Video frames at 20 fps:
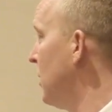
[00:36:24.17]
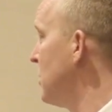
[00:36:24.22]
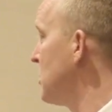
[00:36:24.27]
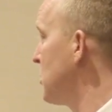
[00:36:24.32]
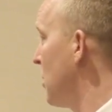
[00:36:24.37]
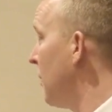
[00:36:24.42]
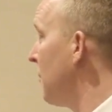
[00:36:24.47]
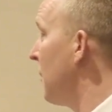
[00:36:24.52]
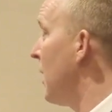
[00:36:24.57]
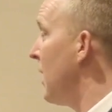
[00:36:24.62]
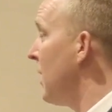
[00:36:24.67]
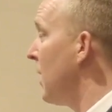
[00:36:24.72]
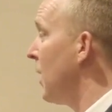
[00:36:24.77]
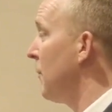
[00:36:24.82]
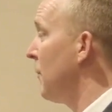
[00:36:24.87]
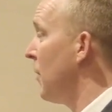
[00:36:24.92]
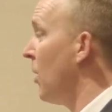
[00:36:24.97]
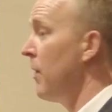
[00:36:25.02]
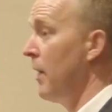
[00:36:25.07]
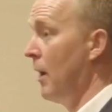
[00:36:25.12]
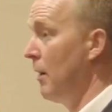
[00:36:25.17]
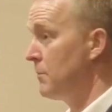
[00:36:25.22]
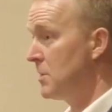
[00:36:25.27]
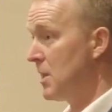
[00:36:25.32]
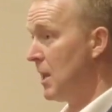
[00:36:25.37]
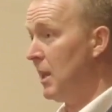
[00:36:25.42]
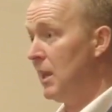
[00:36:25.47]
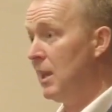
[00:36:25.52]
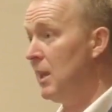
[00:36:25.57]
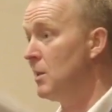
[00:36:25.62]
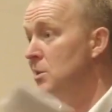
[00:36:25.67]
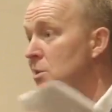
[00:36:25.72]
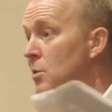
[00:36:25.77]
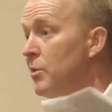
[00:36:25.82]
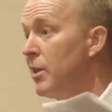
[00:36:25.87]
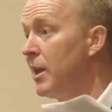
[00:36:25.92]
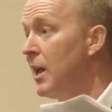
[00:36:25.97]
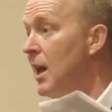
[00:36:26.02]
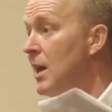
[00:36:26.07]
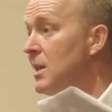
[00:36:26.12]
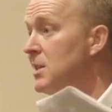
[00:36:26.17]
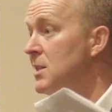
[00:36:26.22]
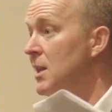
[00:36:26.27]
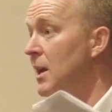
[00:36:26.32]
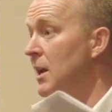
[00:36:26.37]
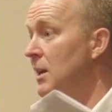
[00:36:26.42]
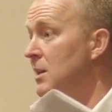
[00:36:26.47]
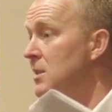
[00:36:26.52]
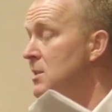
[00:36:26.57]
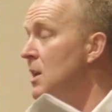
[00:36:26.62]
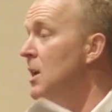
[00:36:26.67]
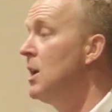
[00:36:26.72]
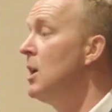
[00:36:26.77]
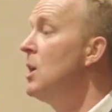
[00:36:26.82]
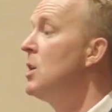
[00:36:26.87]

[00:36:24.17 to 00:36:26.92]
So I'm letting them know that. I'm saying here's all the case studies.